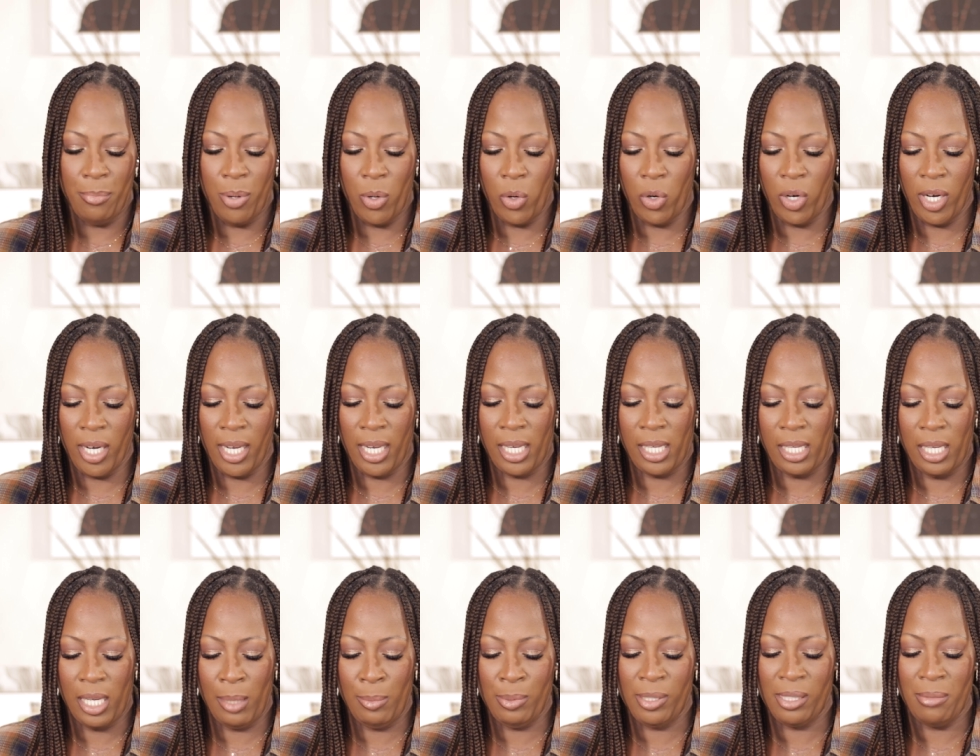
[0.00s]
Pore
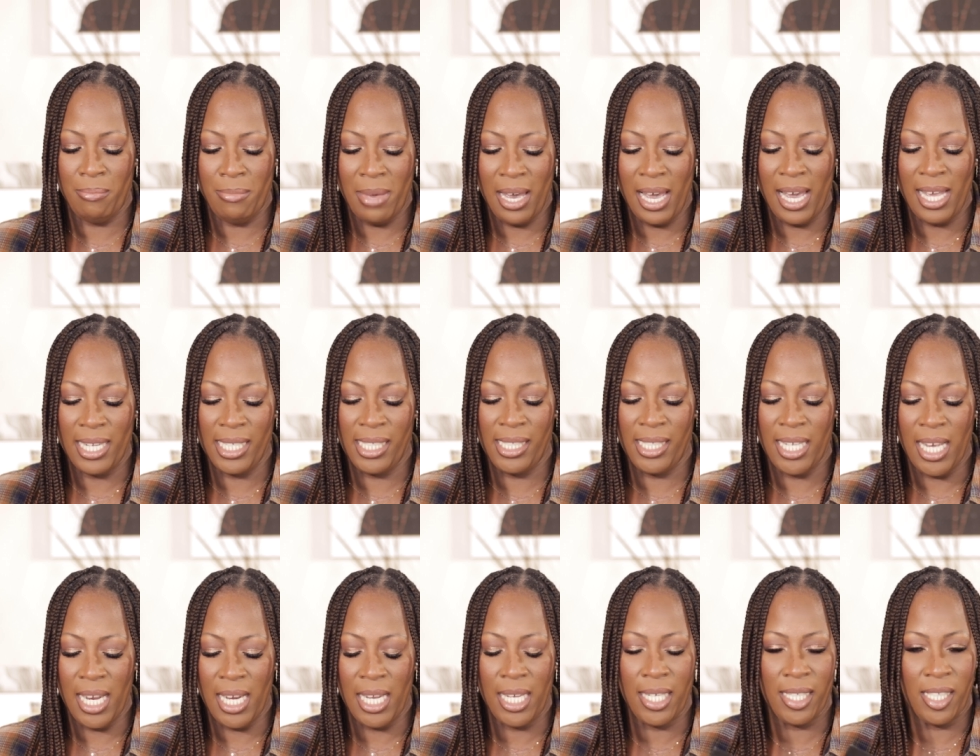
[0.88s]
Eclipse Matte
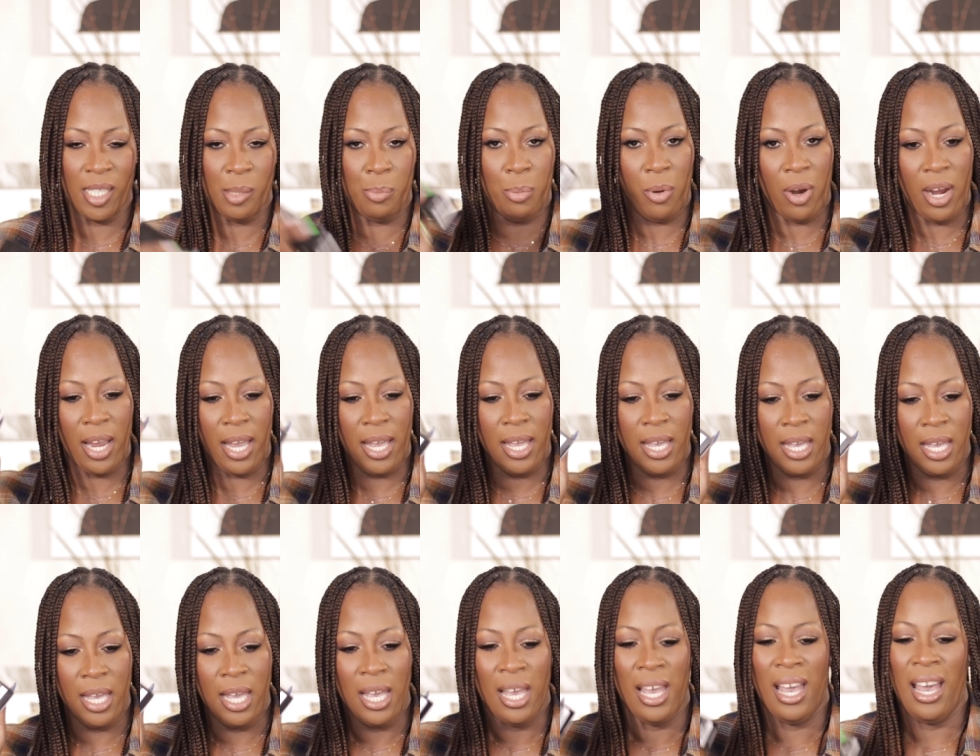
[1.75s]
Setting Spray.
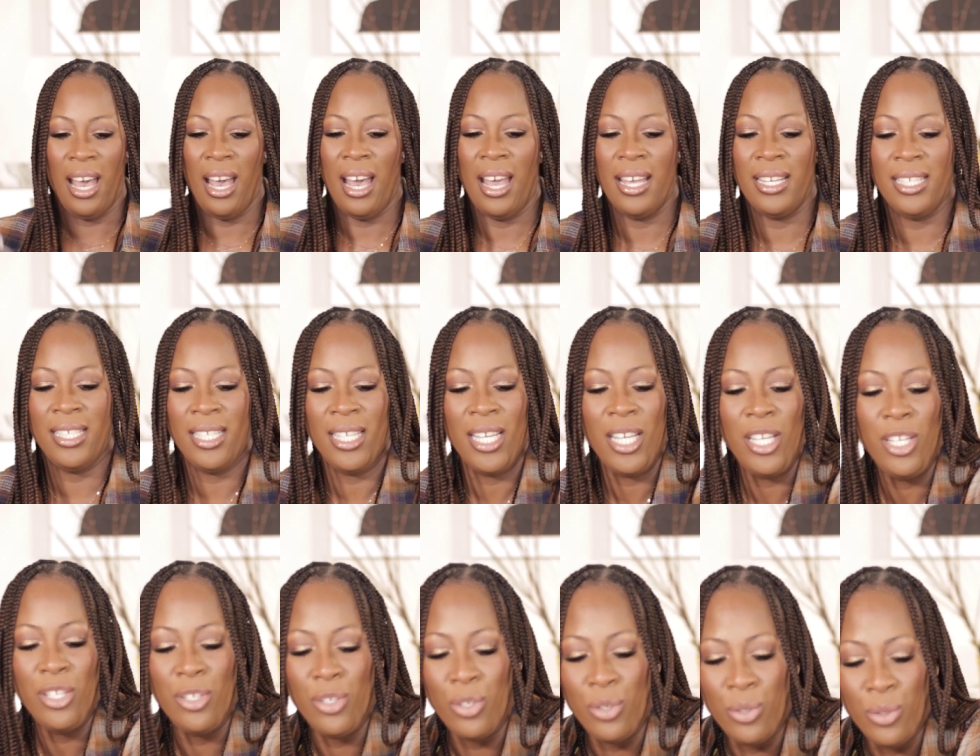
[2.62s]
I
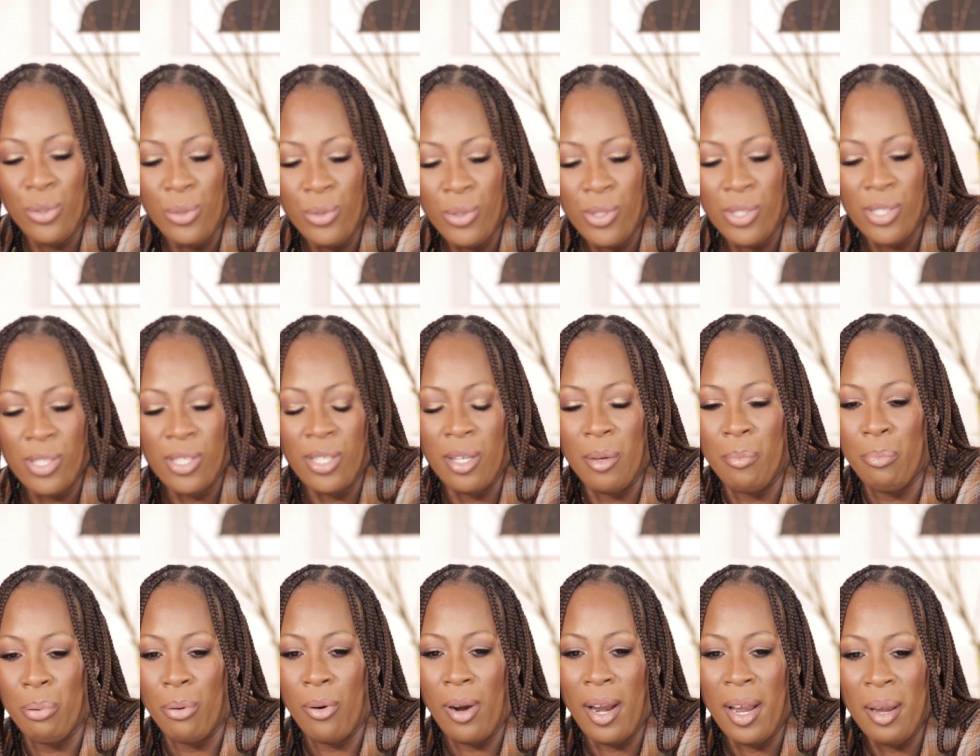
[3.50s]
did use the
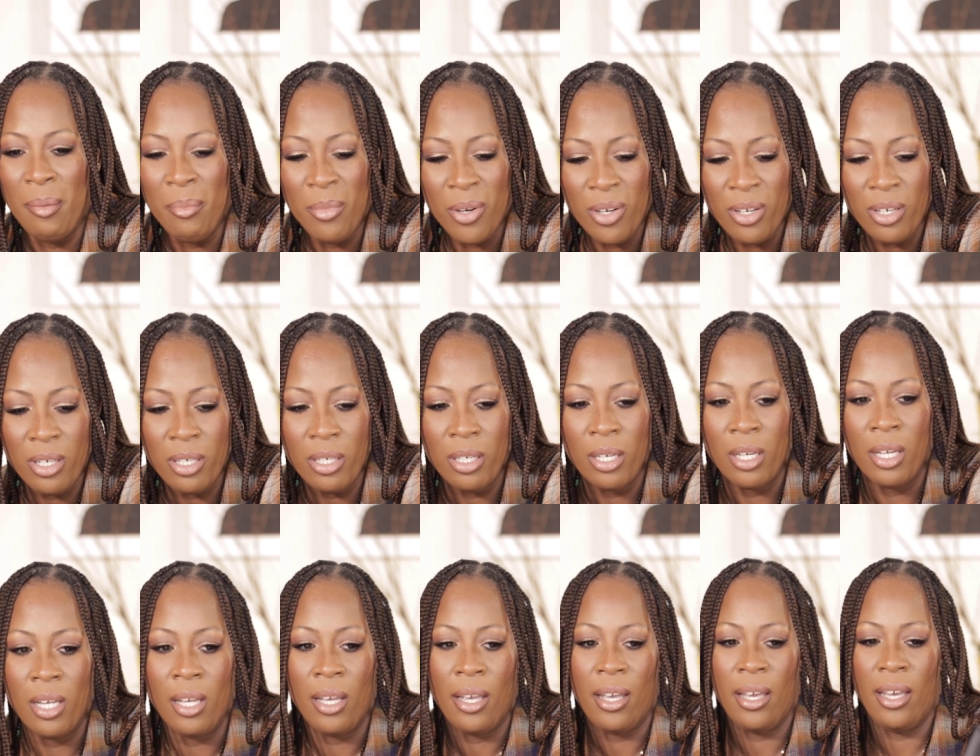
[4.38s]
primer
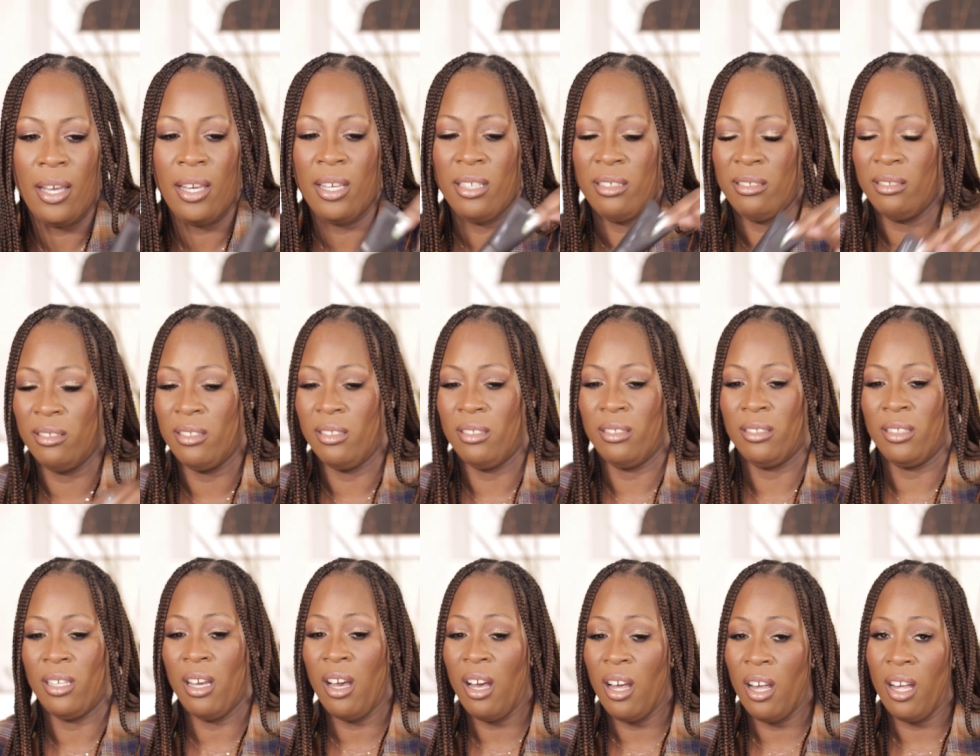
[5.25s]
and
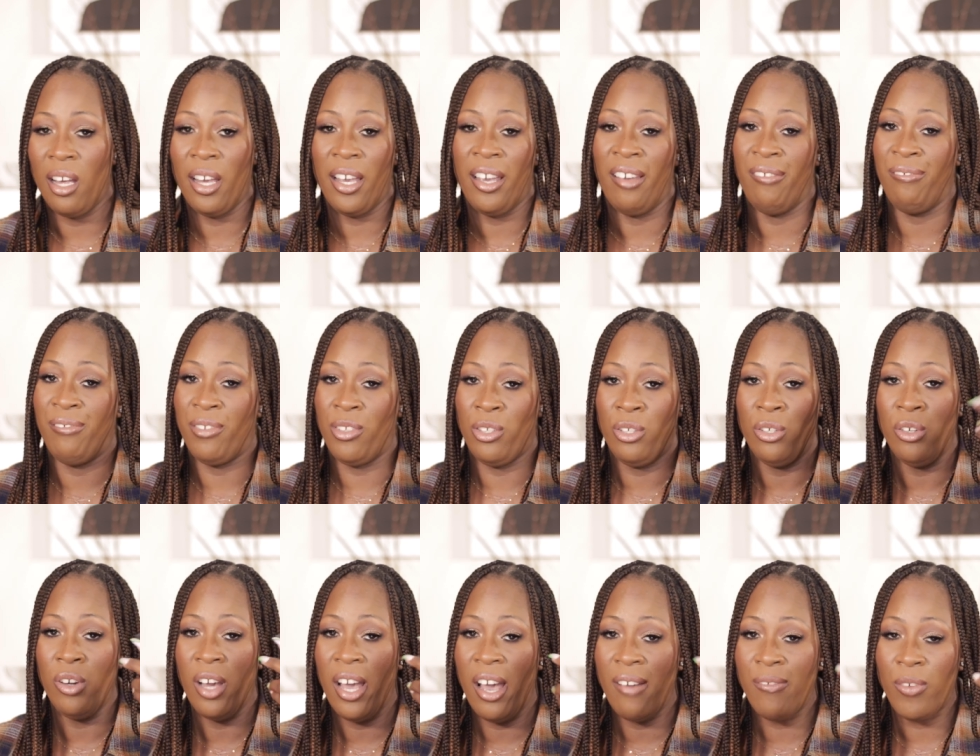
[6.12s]
y'all, if
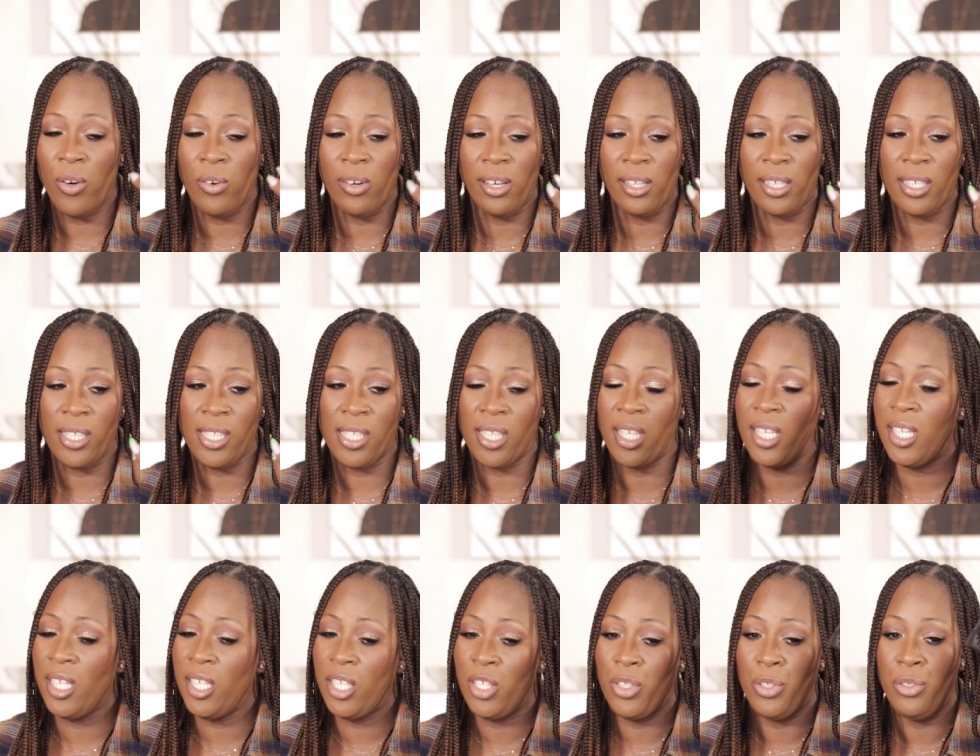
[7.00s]
you have oily
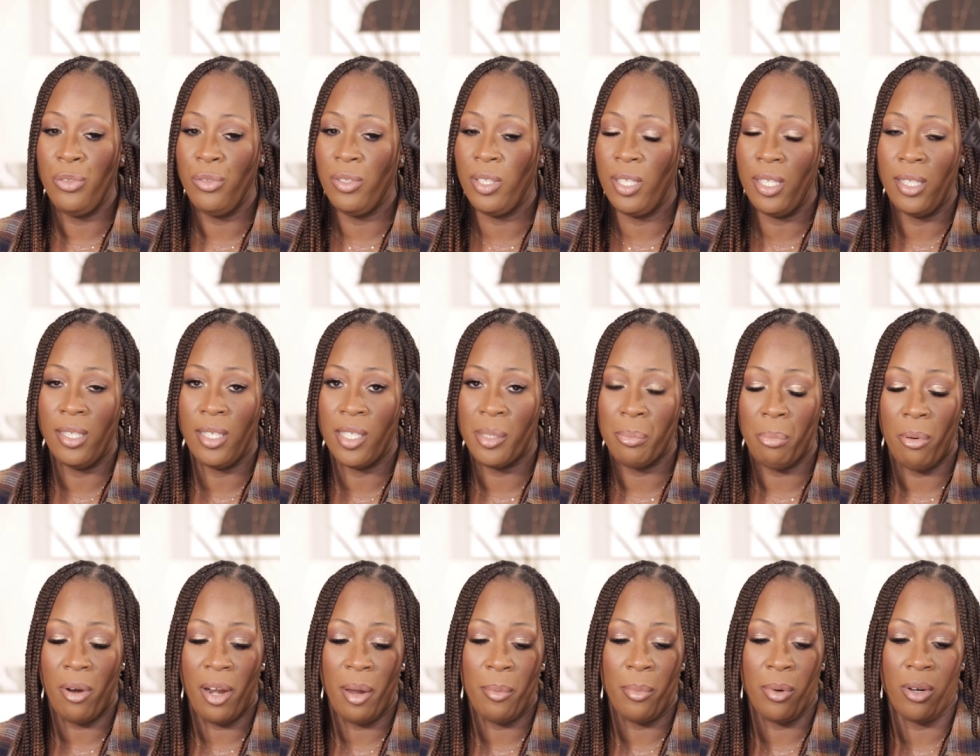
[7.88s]
skin, you need this
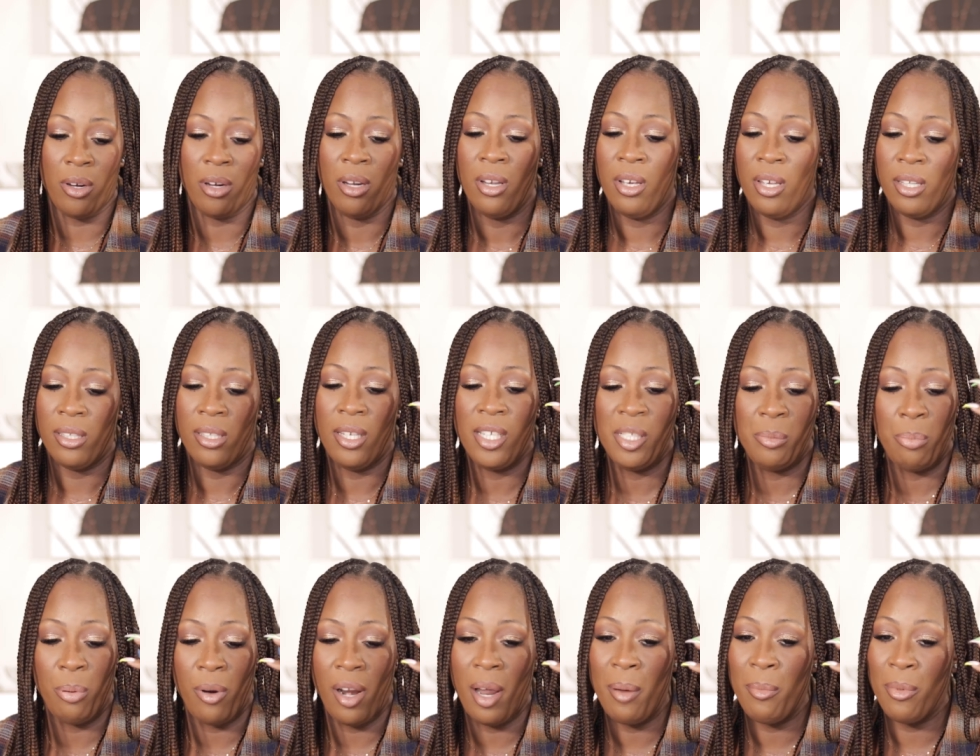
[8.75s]
primer. This
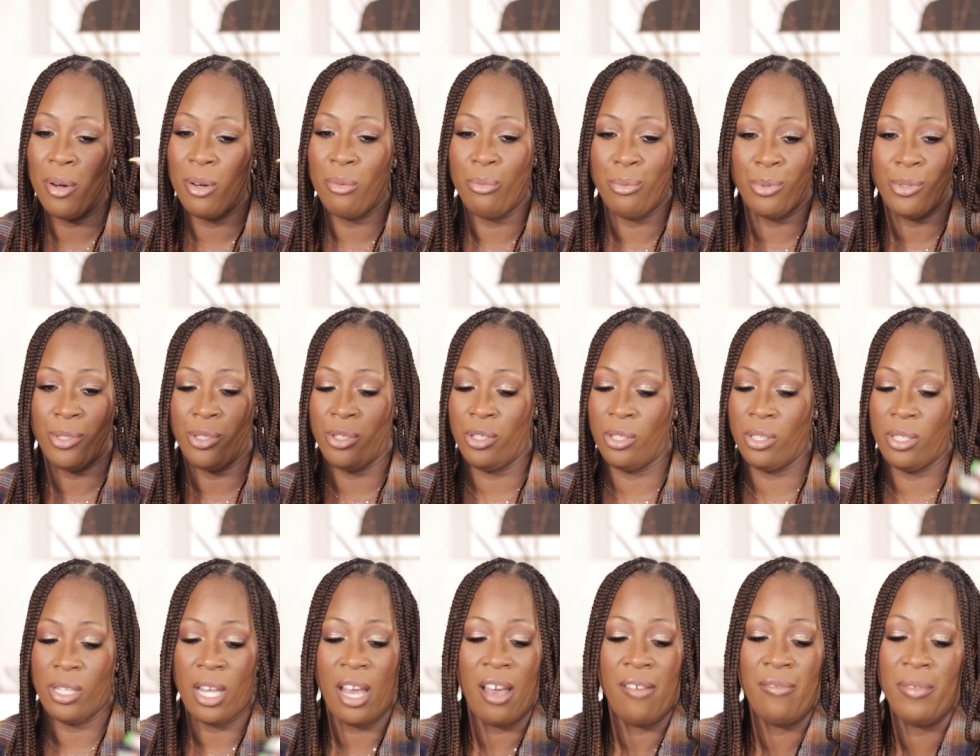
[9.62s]
primer was
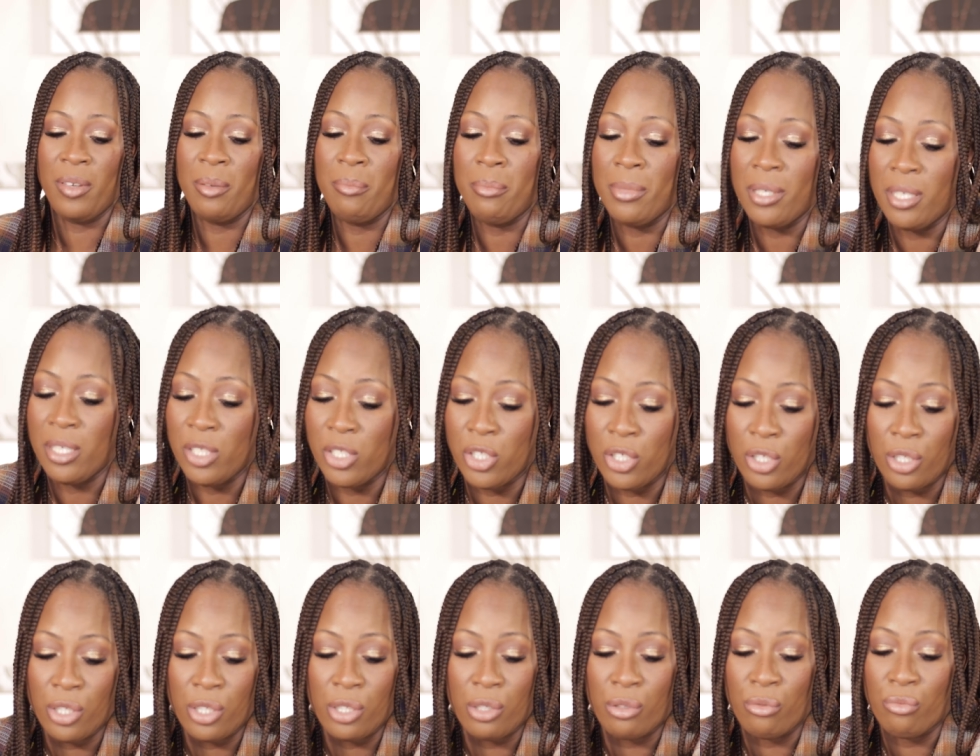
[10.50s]
just having me
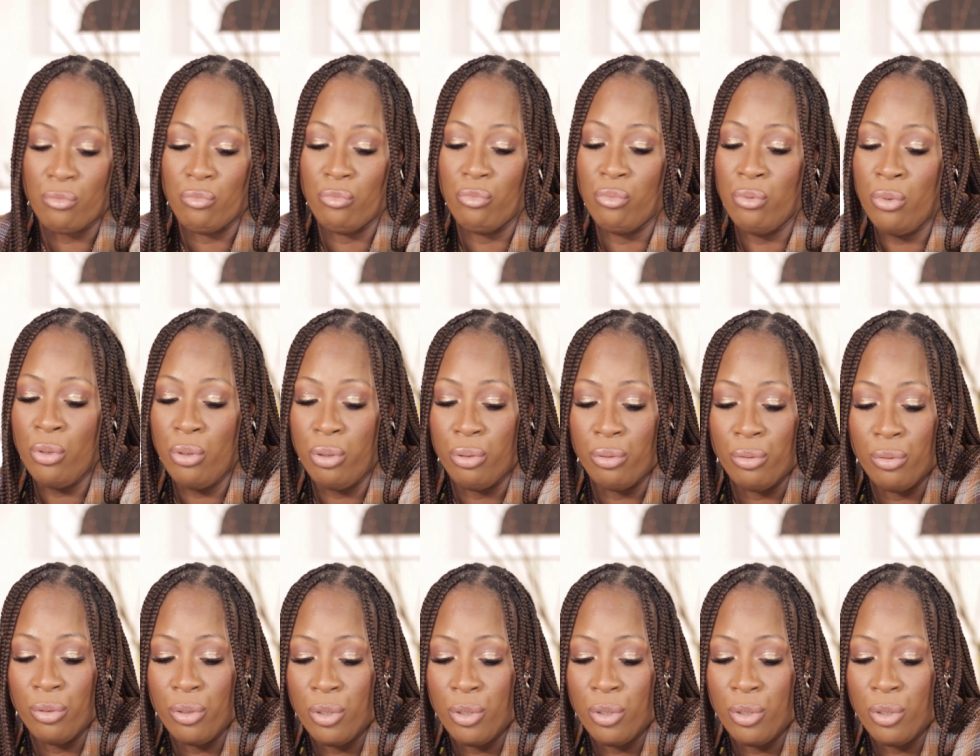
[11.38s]
just woo,